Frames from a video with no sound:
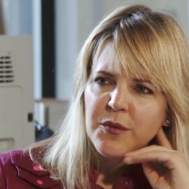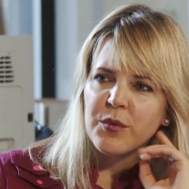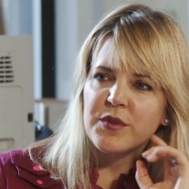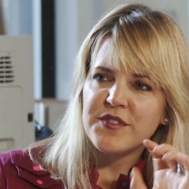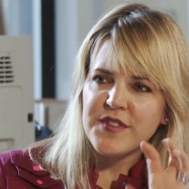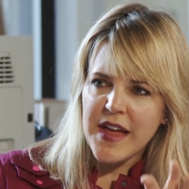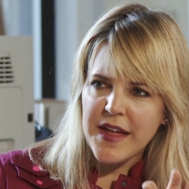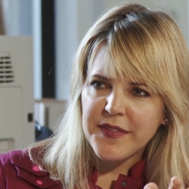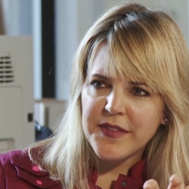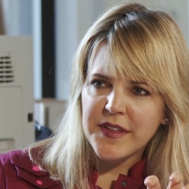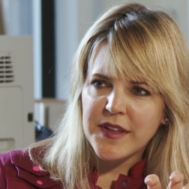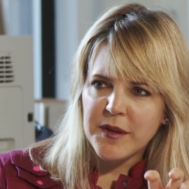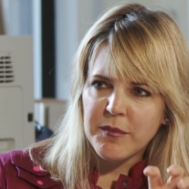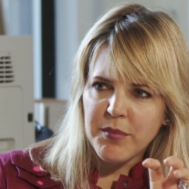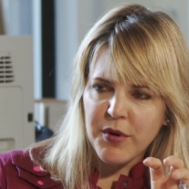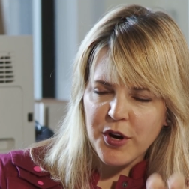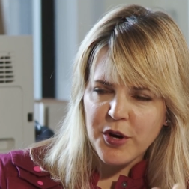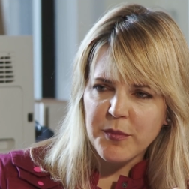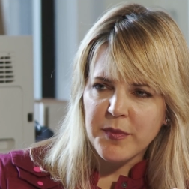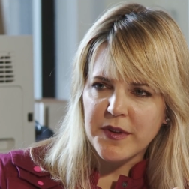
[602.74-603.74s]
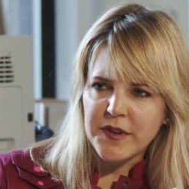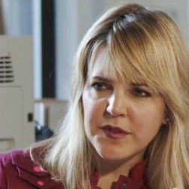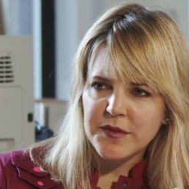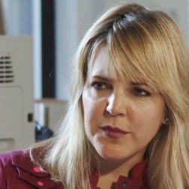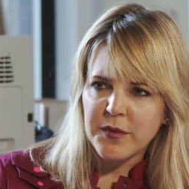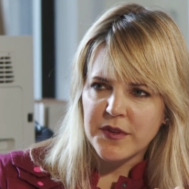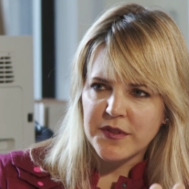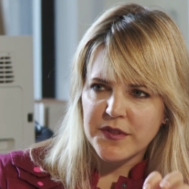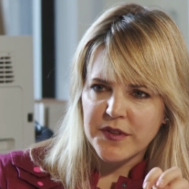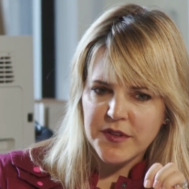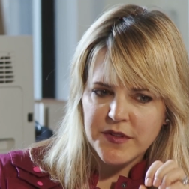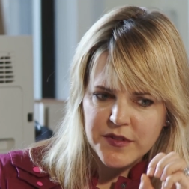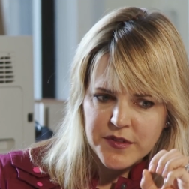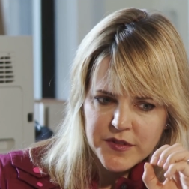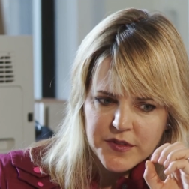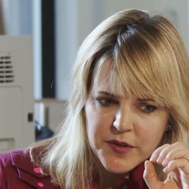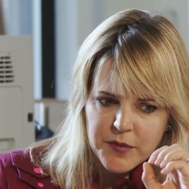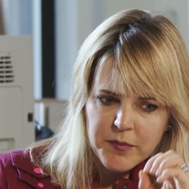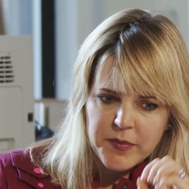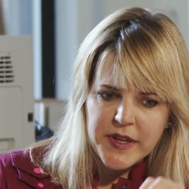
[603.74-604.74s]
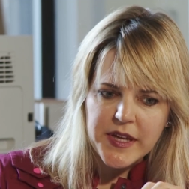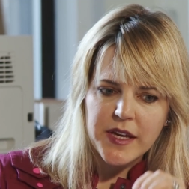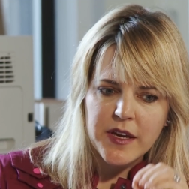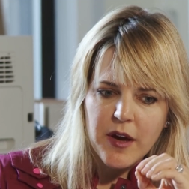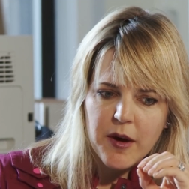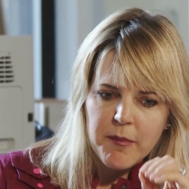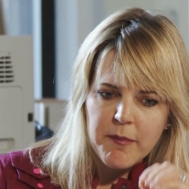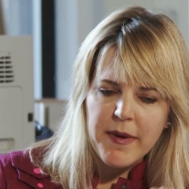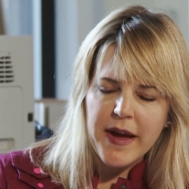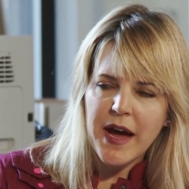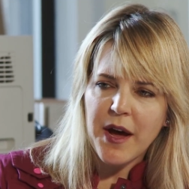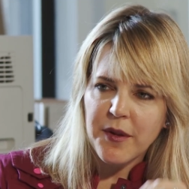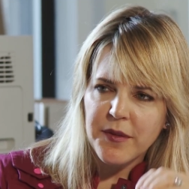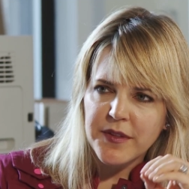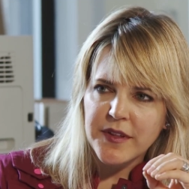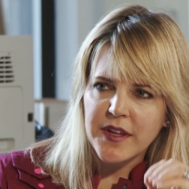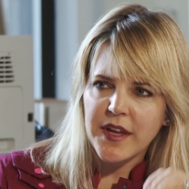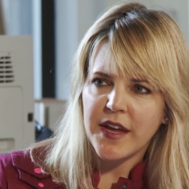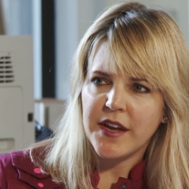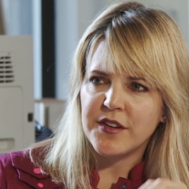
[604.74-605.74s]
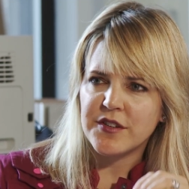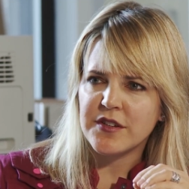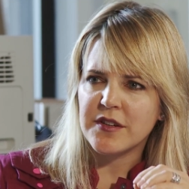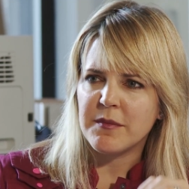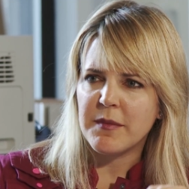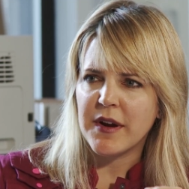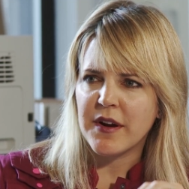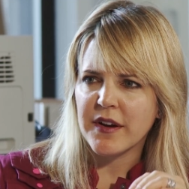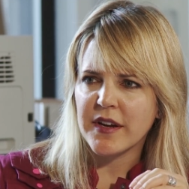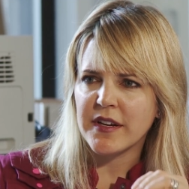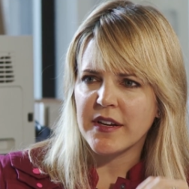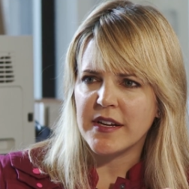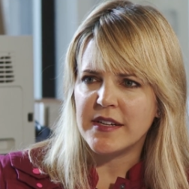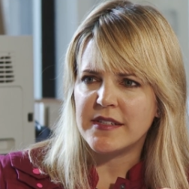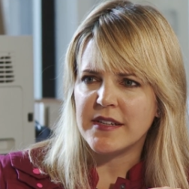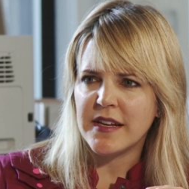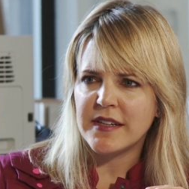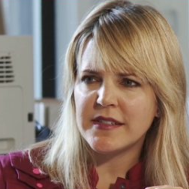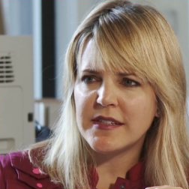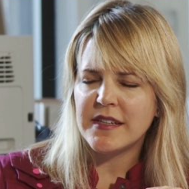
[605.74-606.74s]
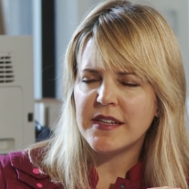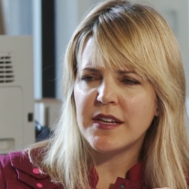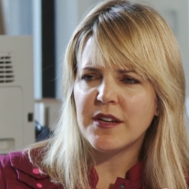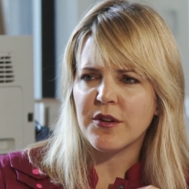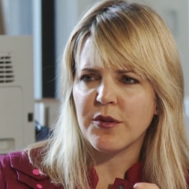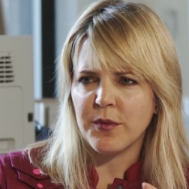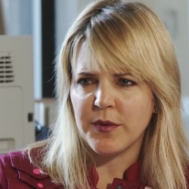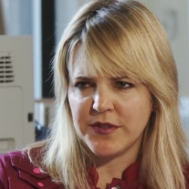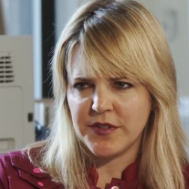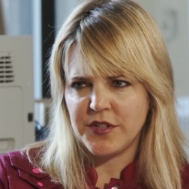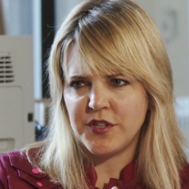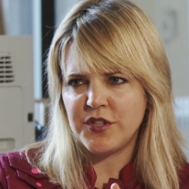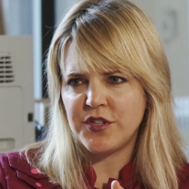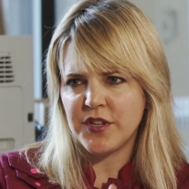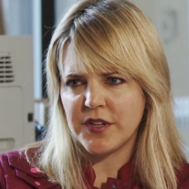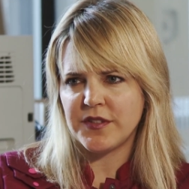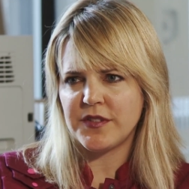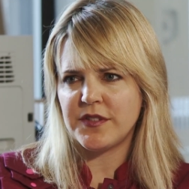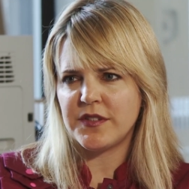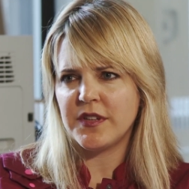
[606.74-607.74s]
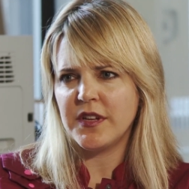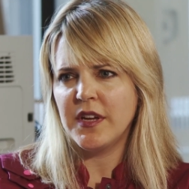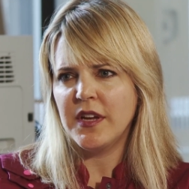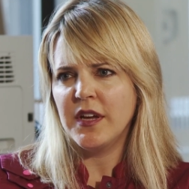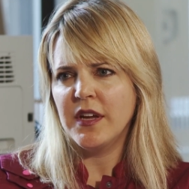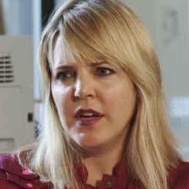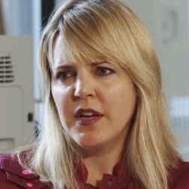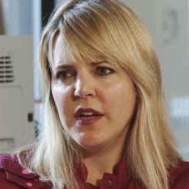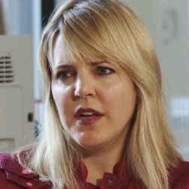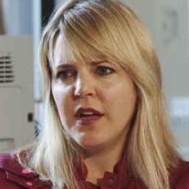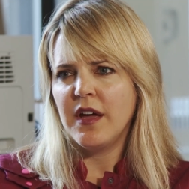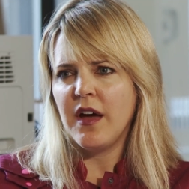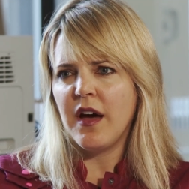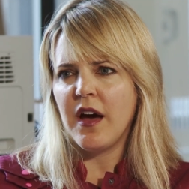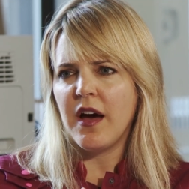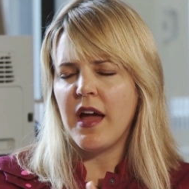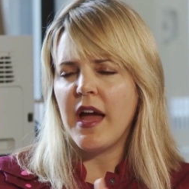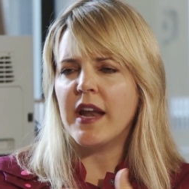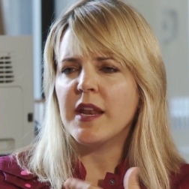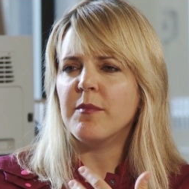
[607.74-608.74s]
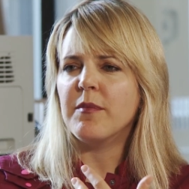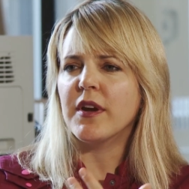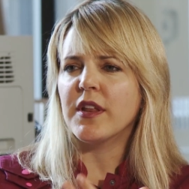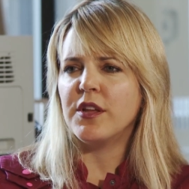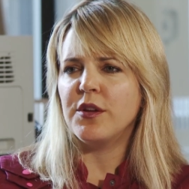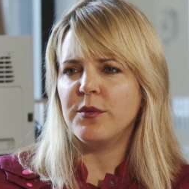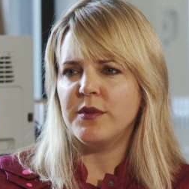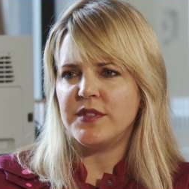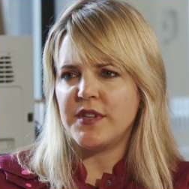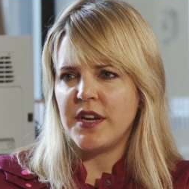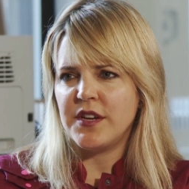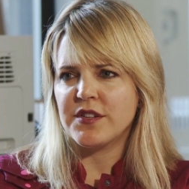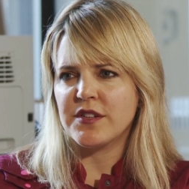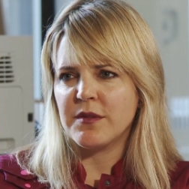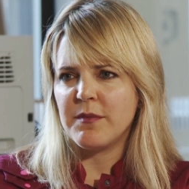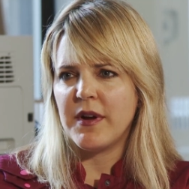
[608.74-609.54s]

Was that the purpose? Was it to be about the Asian American identity or was it just uh, anybody who is Asian